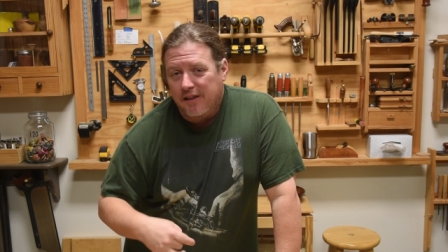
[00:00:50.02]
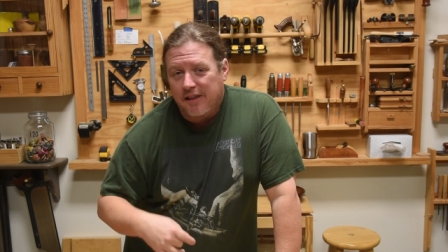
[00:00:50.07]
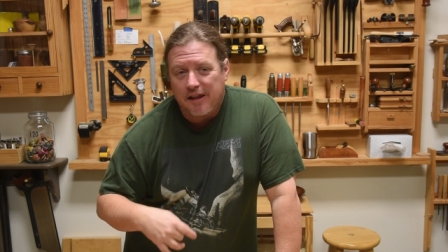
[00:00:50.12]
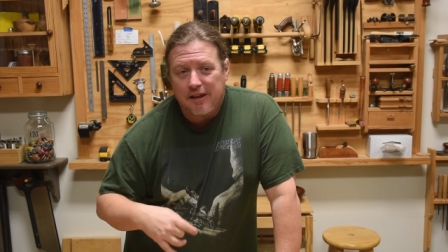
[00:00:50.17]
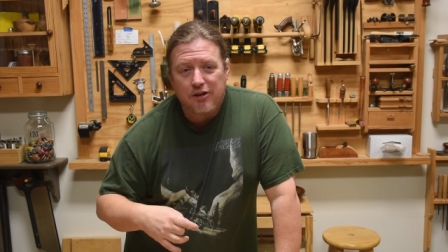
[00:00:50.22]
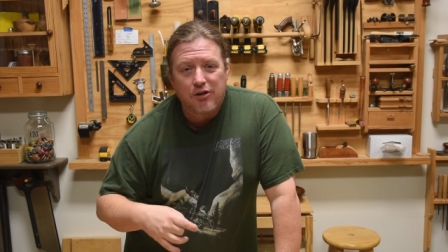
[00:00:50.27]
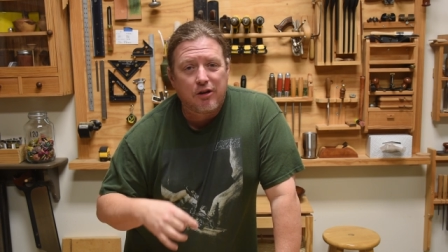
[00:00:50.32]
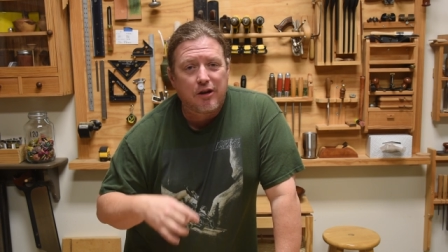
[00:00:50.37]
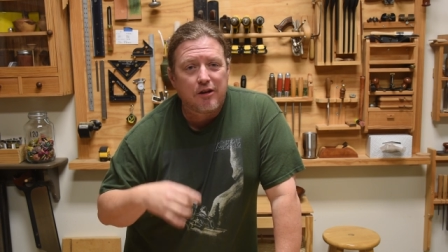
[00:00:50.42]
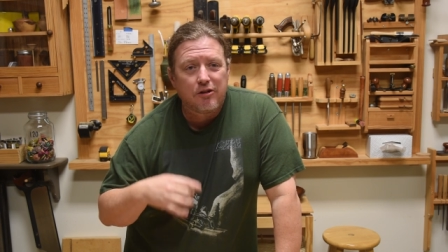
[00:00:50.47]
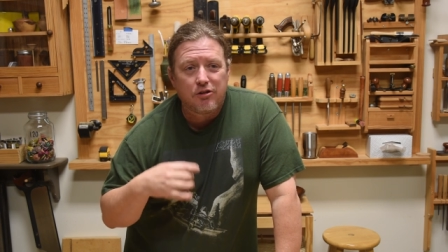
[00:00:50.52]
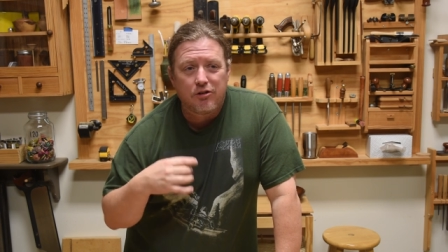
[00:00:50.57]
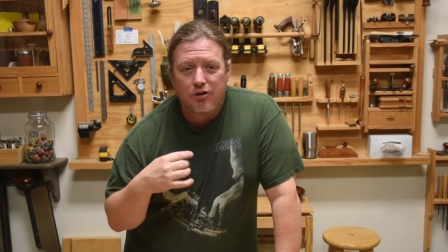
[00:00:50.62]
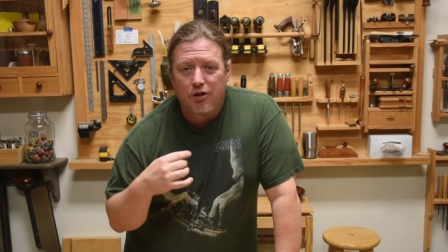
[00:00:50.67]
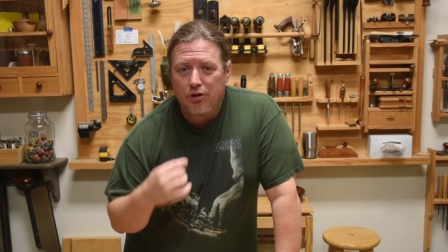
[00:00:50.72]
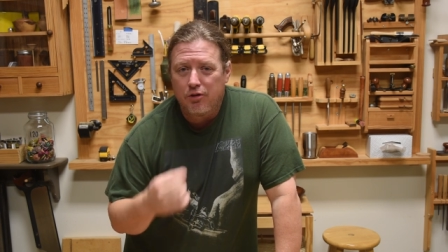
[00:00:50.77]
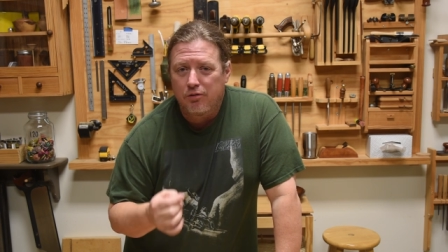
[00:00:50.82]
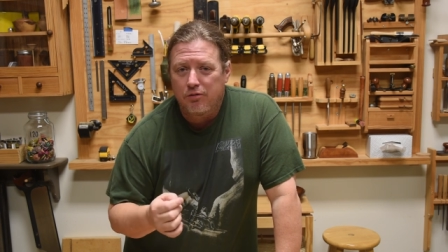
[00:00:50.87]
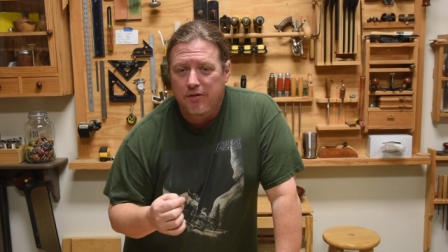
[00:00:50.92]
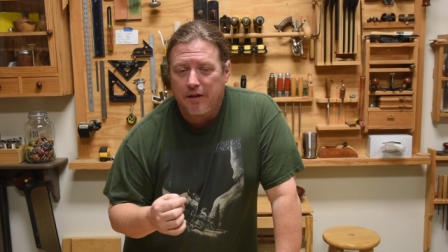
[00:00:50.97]
that you can
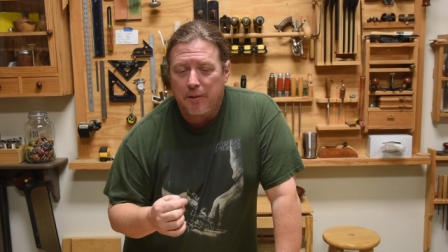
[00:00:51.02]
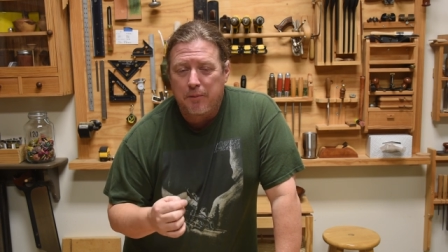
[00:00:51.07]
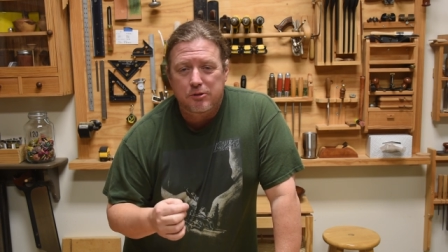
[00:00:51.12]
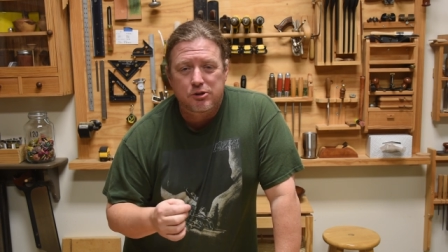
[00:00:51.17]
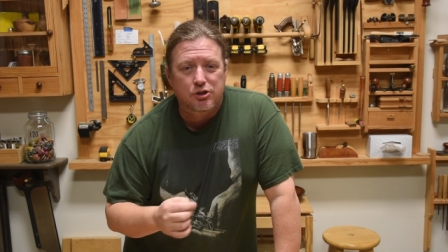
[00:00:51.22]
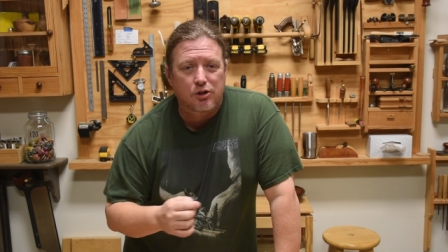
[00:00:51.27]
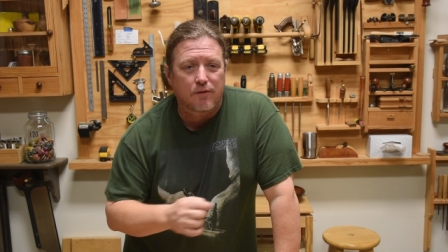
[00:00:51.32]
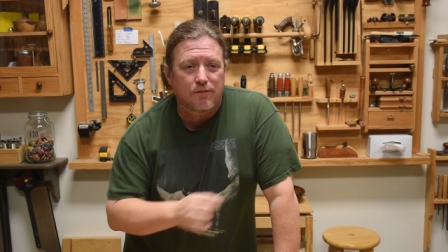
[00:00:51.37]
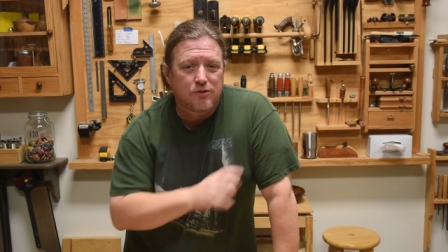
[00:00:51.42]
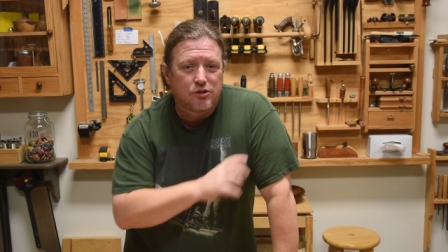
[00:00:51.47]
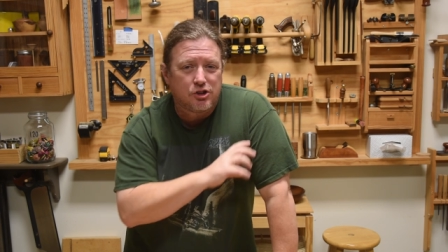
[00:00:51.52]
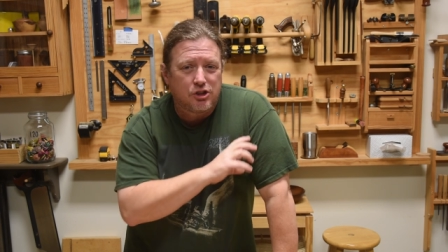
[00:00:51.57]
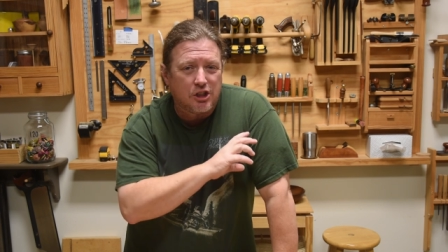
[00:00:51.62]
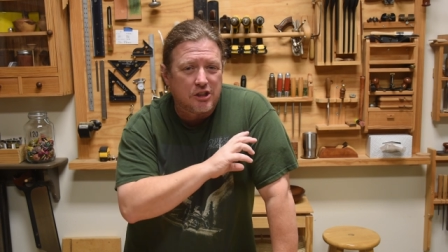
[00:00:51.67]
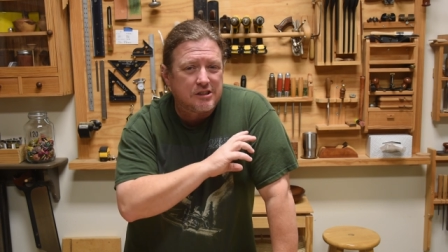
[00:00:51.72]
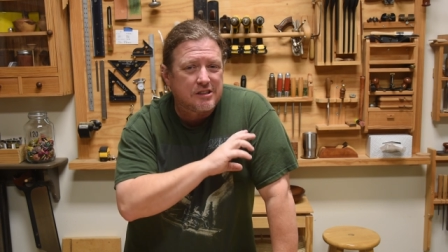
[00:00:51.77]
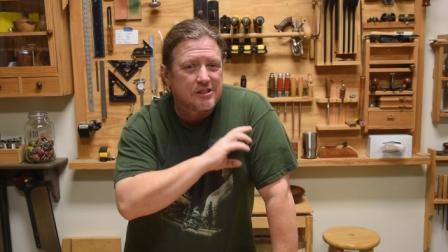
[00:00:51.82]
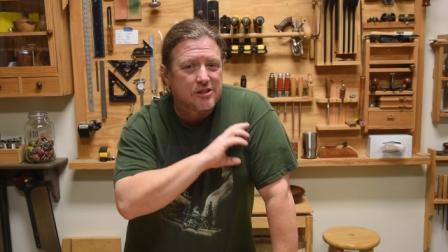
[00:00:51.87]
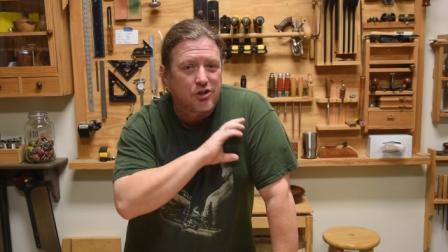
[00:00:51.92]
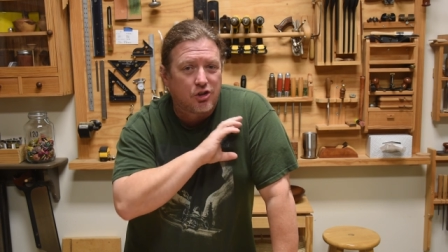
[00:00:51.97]
use, that will serve
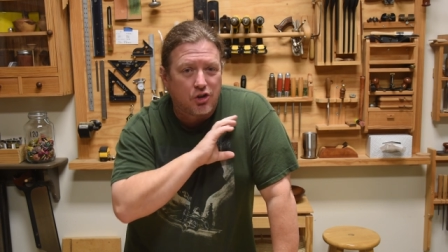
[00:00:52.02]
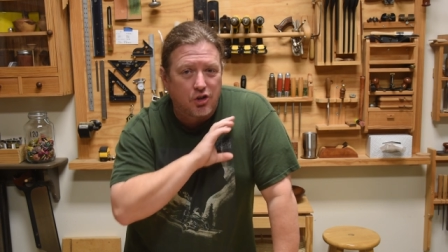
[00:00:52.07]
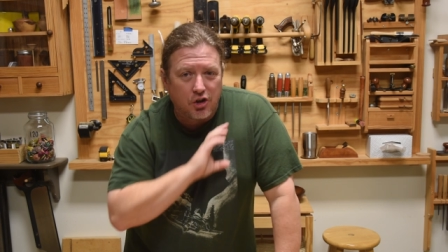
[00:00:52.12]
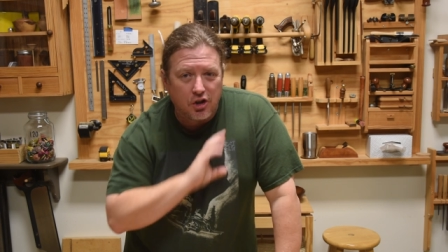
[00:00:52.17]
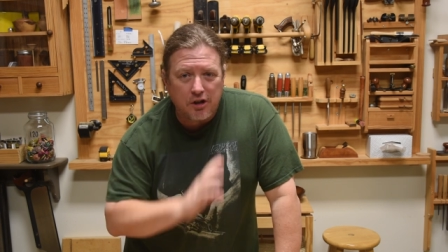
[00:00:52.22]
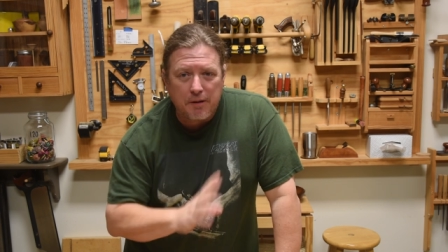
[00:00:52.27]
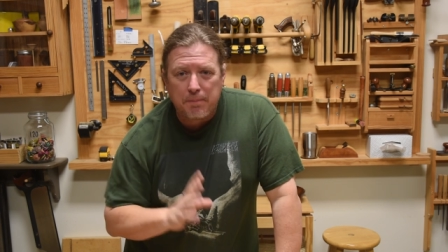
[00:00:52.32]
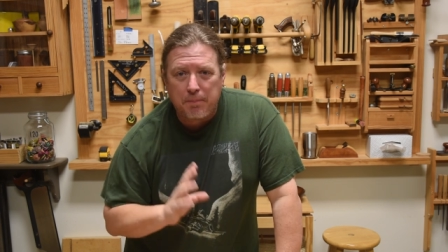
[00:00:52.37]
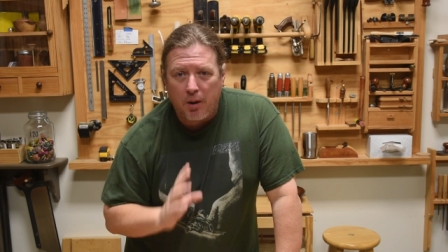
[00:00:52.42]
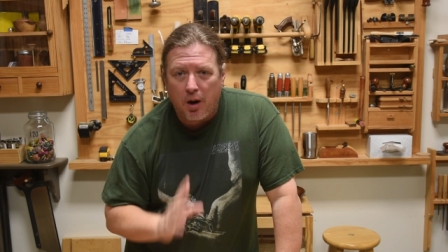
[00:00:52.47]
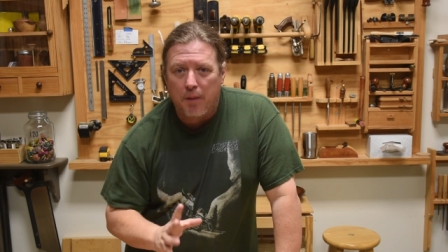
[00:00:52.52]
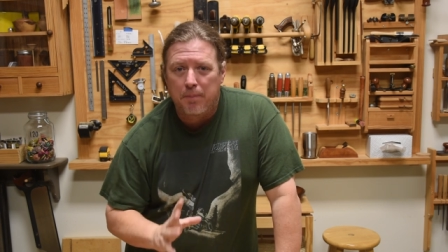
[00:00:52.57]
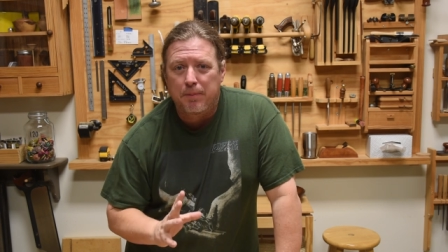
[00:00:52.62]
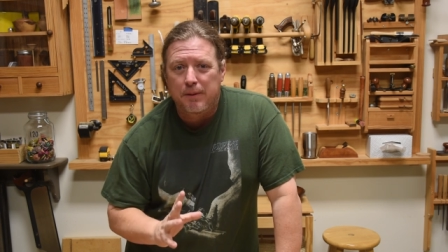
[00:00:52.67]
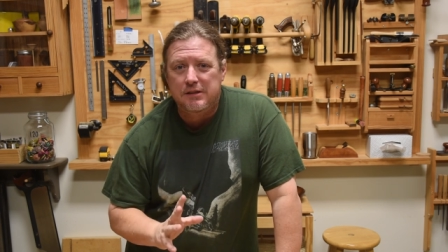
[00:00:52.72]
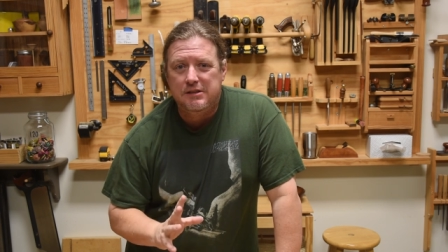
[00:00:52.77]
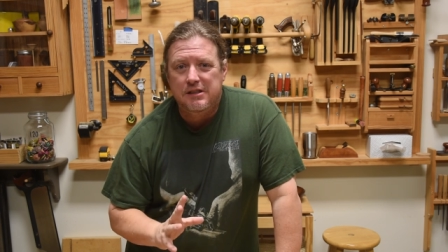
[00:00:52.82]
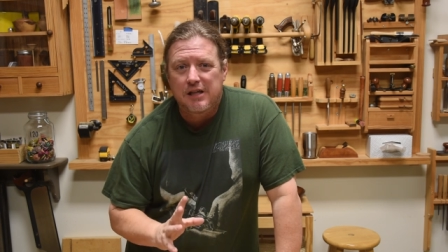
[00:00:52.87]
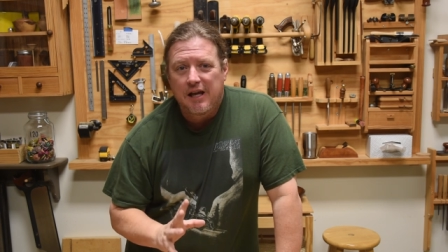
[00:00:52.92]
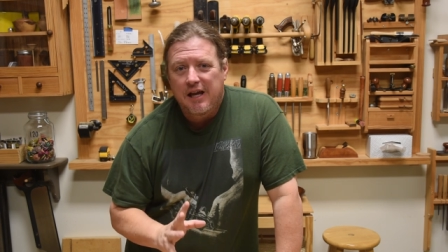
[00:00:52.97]
just as good a
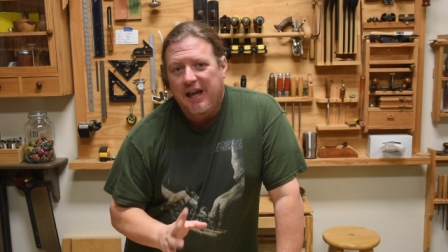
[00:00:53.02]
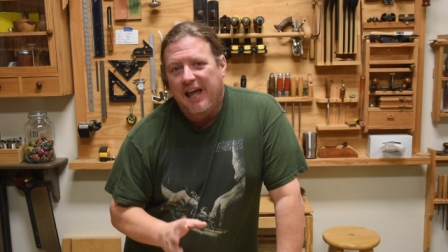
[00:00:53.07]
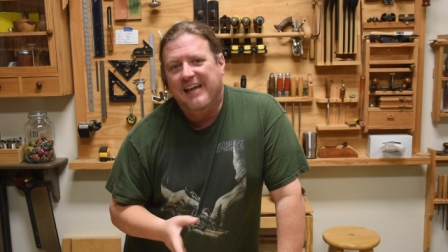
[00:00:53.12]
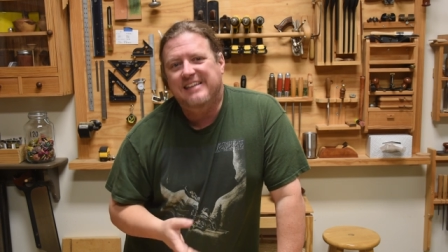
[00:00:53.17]
purpose